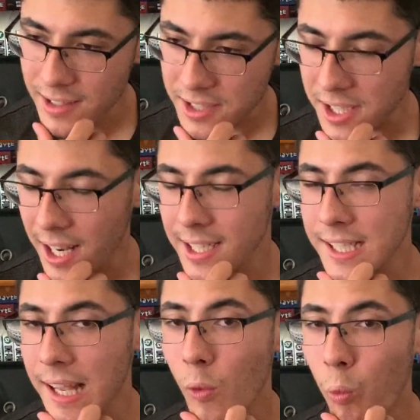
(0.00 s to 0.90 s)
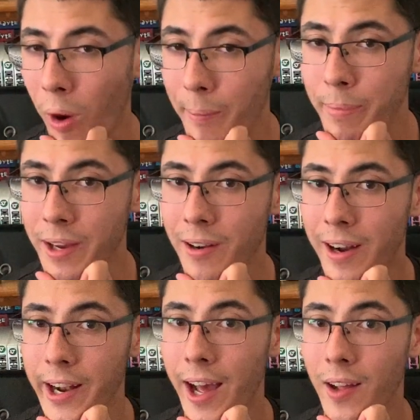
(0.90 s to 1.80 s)
Shigaraki's like Whitebeard
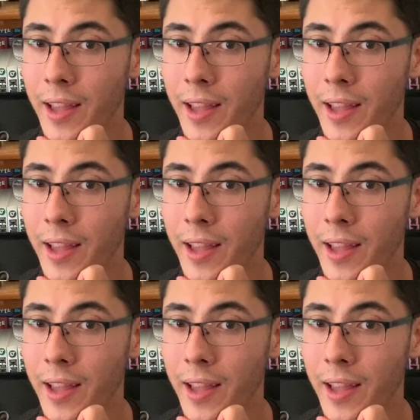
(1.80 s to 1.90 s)
right now.